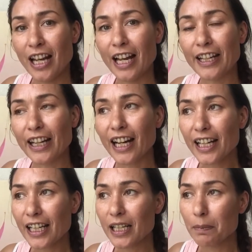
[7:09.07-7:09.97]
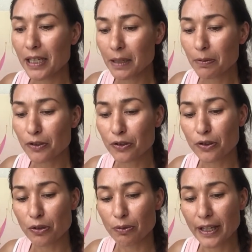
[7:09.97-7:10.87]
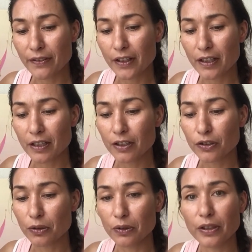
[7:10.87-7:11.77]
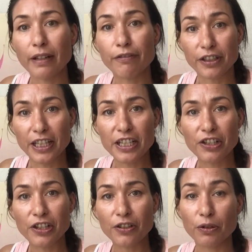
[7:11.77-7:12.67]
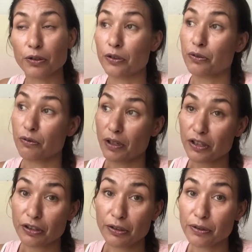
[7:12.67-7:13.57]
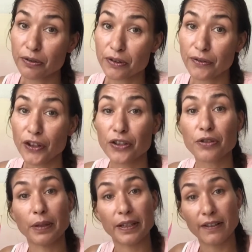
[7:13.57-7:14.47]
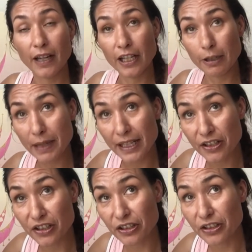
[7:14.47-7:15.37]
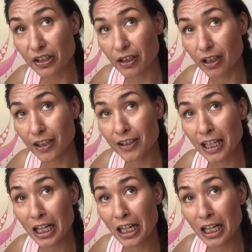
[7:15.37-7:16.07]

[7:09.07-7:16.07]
And I am able to surrender to navigation or to trust the universe with the messages I got.